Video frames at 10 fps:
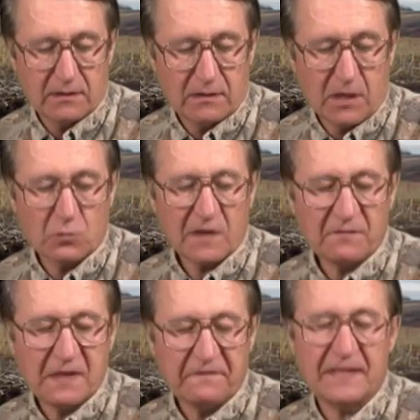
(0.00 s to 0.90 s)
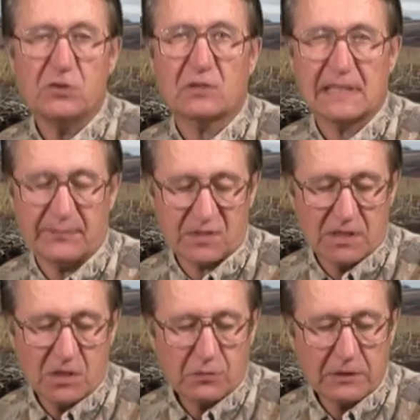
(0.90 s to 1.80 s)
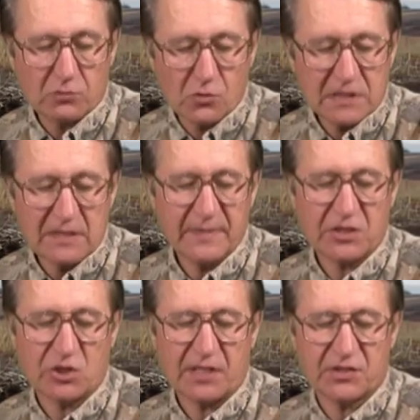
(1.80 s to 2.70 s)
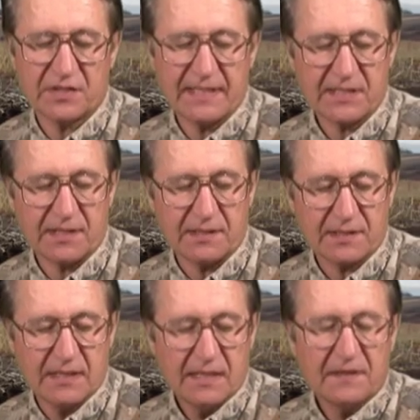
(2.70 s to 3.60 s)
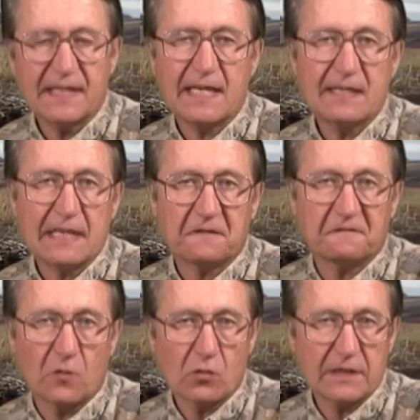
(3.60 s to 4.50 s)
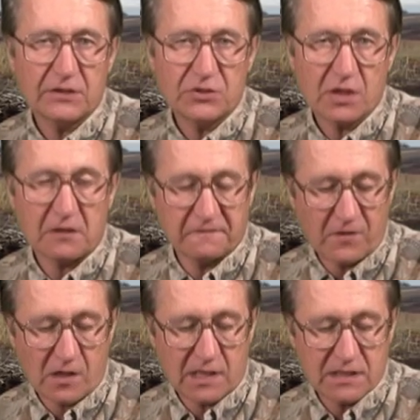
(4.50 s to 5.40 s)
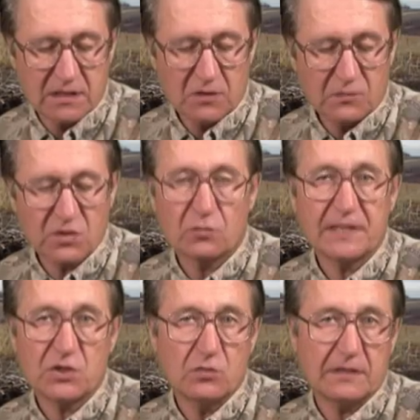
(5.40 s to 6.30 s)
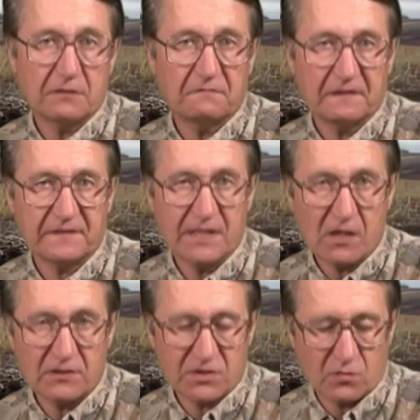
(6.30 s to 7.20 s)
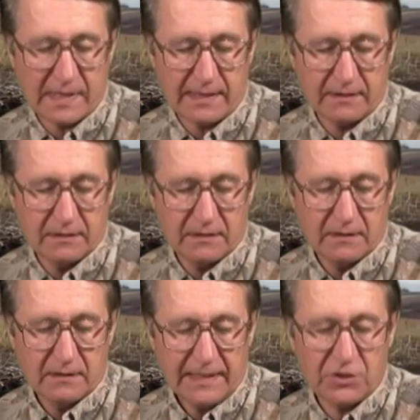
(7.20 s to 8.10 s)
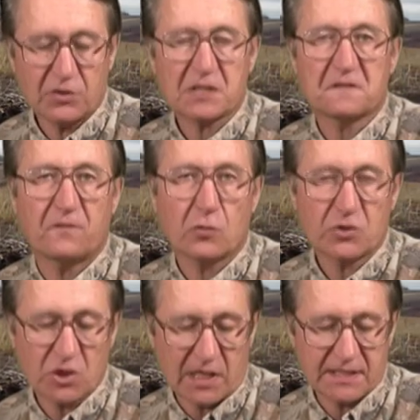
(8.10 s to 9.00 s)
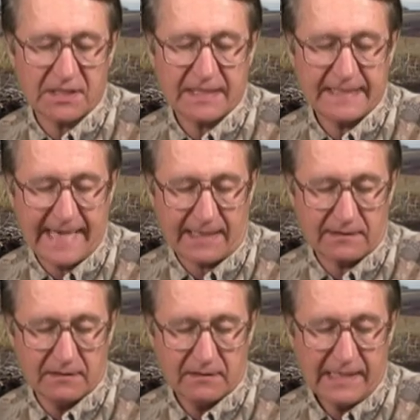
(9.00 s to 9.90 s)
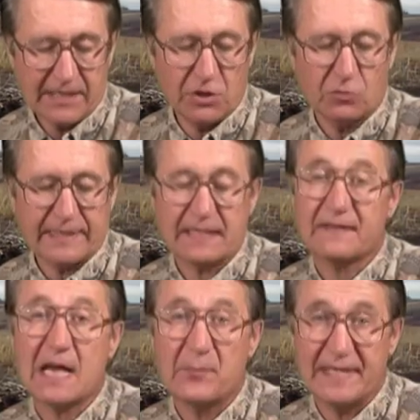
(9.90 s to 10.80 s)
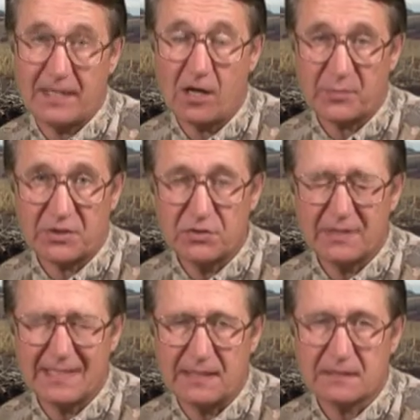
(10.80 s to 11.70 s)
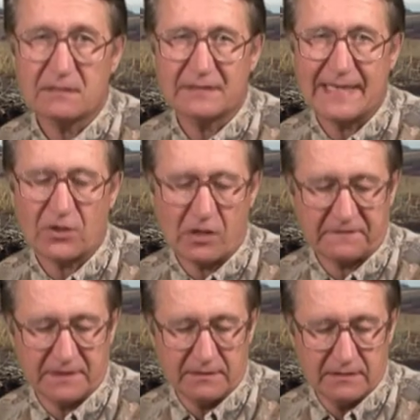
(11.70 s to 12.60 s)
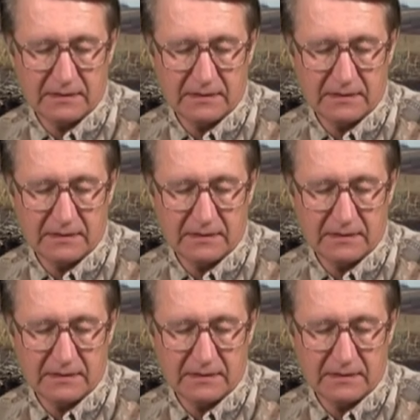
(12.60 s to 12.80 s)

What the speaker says: On one of my video clips, we grossly misjudged the distance, thinking that a 400-yard fox was only 250 yards away. It took us 4 shots to connect, and you don't get that many opportunities that often.